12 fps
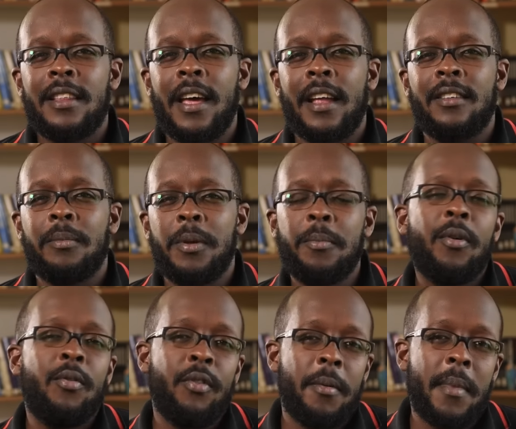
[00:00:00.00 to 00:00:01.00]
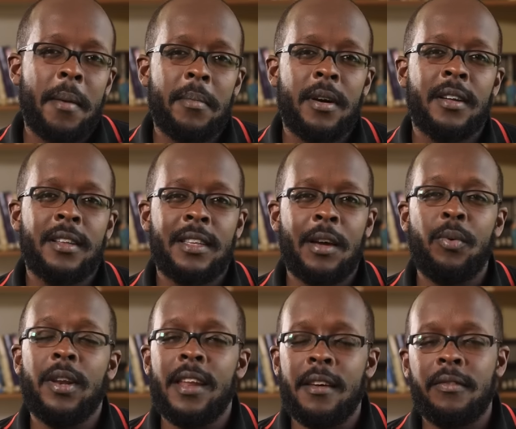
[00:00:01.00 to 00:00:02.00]
that people will remember that
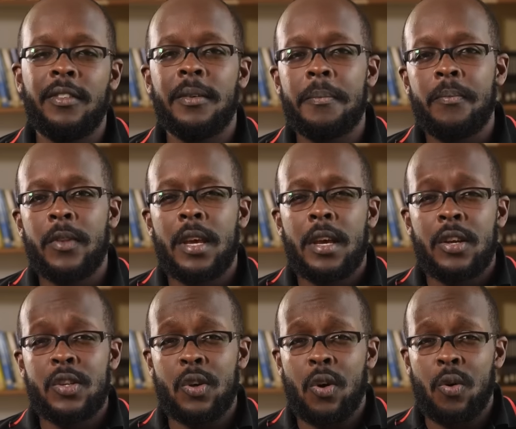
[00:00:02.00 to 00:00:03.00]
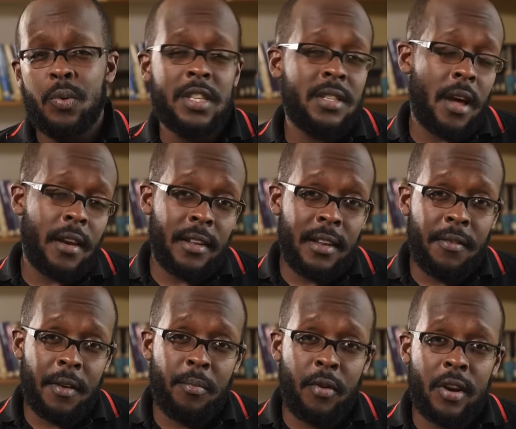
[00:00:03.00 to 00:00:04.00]
we lived. So we started
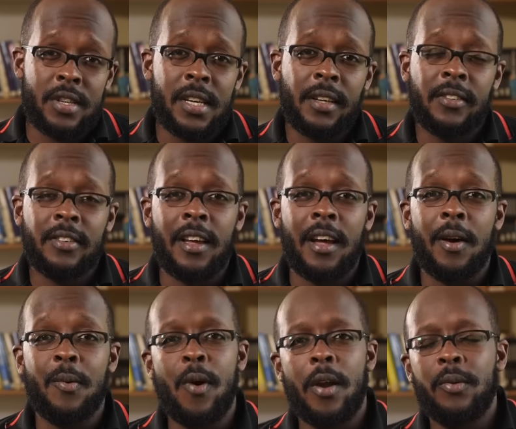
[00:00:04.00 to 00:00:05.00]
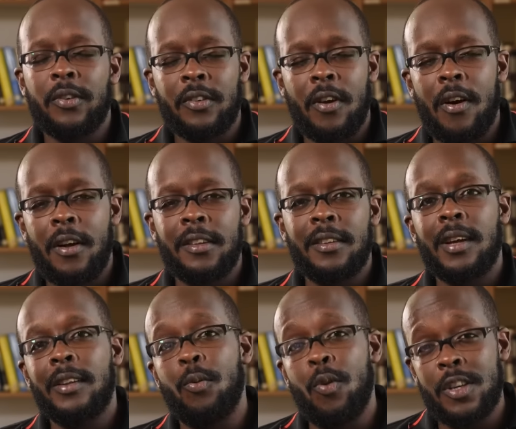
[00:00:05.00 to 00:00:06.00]
different projects. One was called
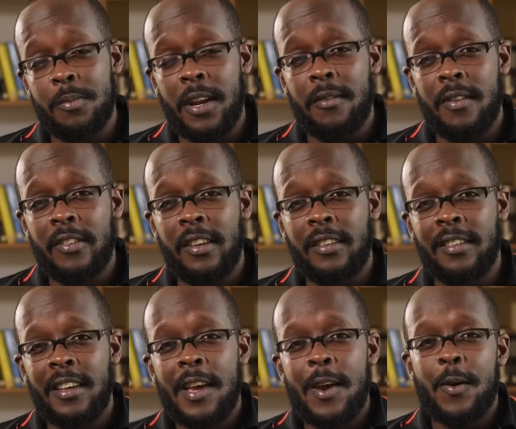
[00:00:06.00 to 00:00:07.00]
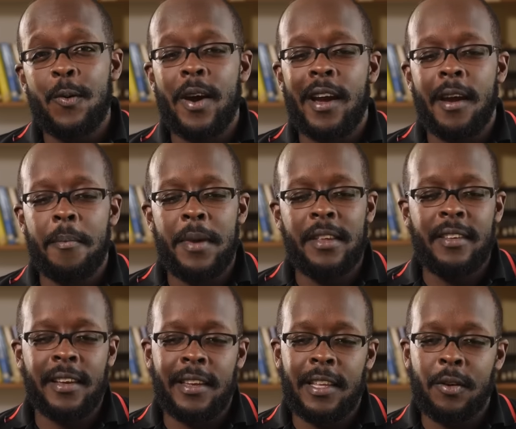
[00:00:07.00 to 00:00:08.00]
the Watchman Visit, where
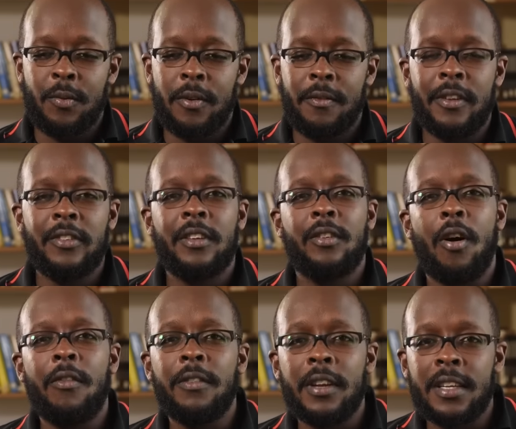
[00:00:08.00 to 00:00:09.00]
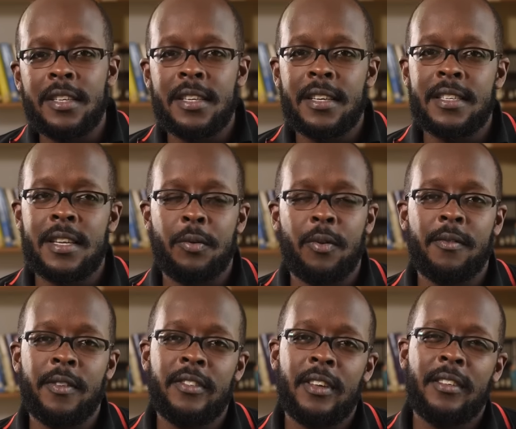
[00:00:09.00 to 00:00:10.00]
basically we'll visit orphanages and we'll
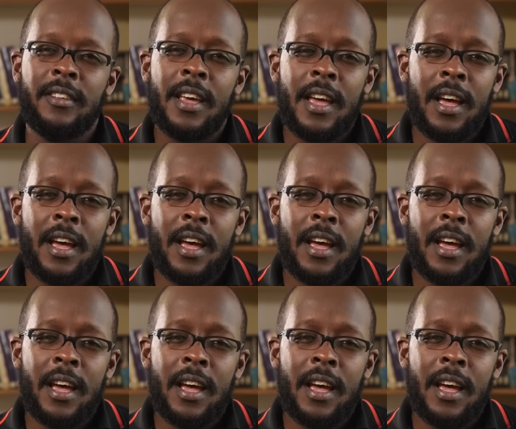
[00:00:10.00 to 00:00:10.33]
visit